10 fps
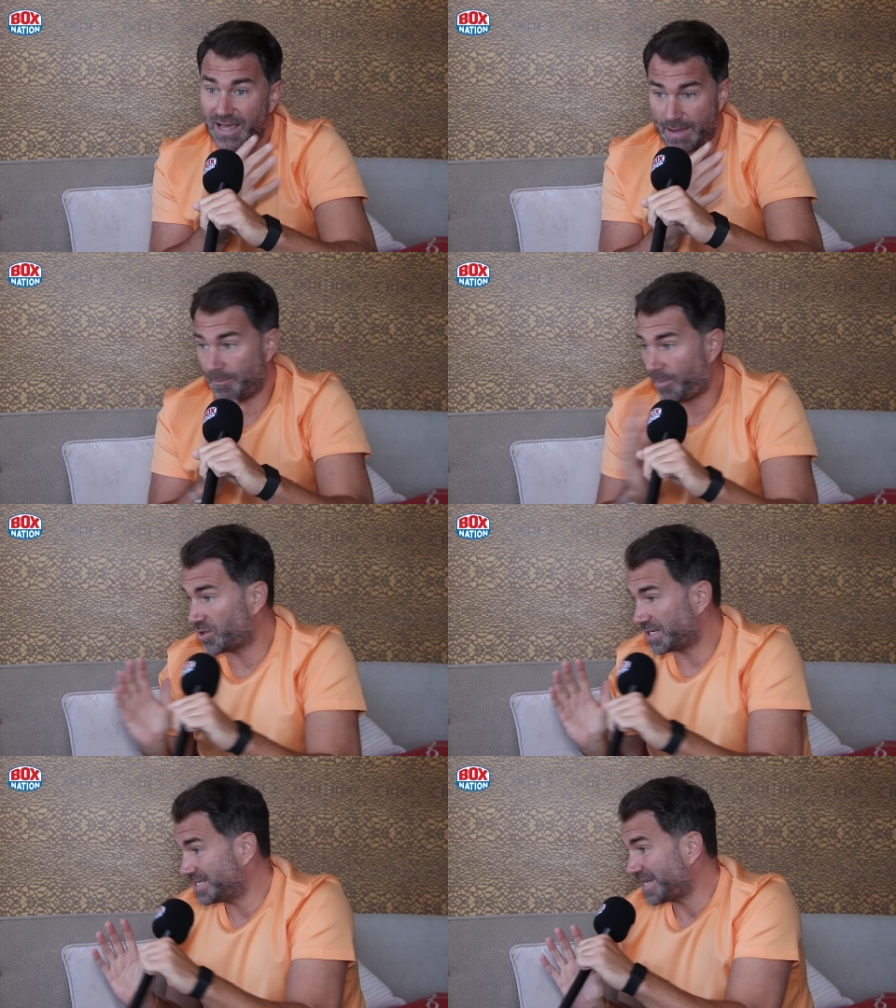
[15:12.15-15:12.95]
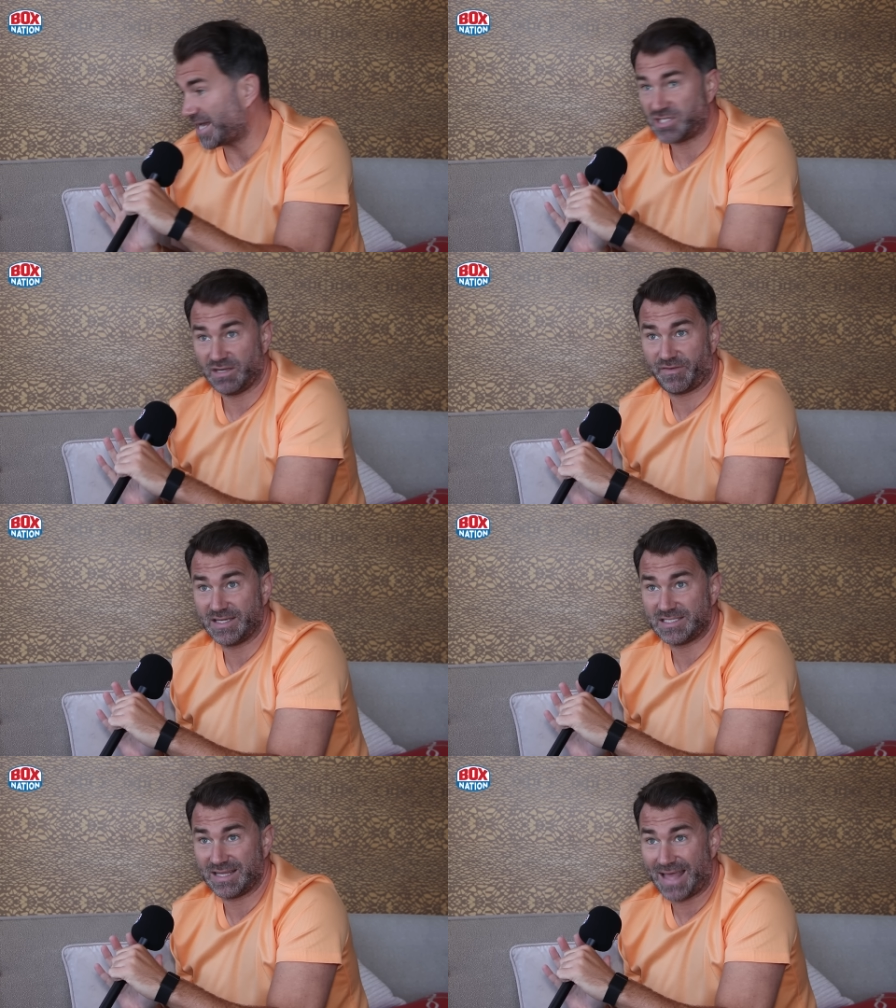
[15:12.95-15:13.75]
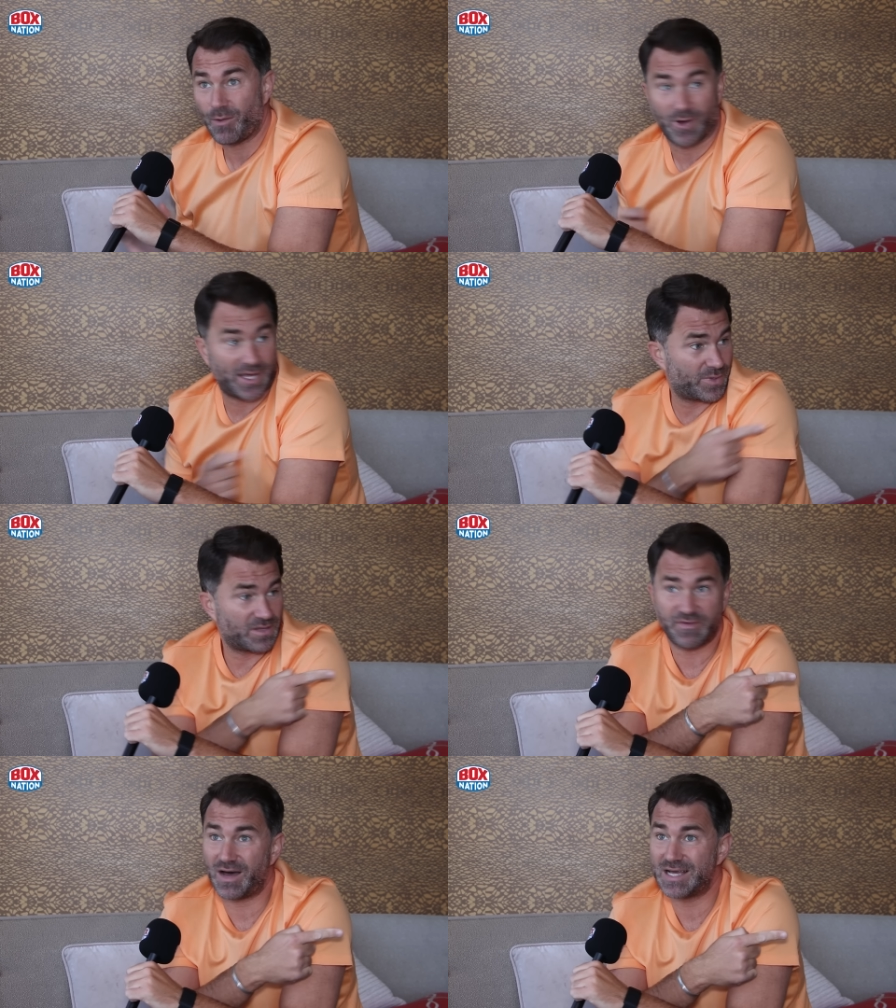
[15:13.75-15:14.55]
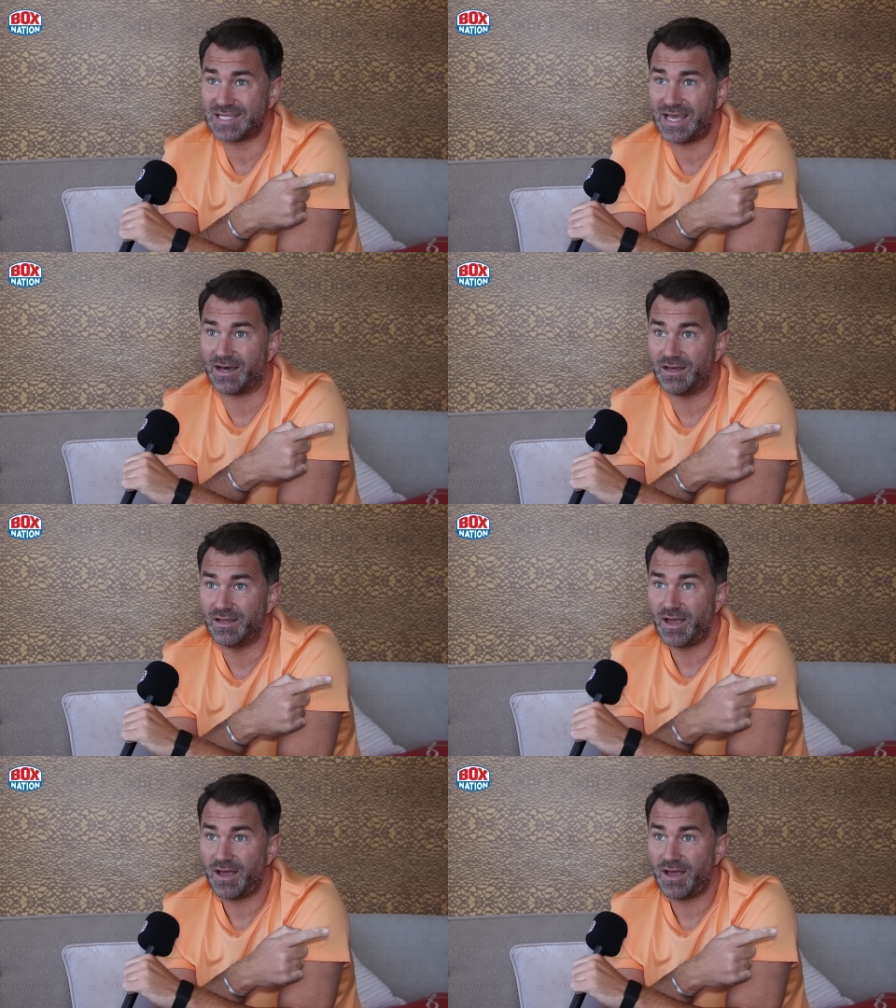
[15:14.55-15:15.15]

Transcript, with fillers: and body is actually facing that way when the fighter's there.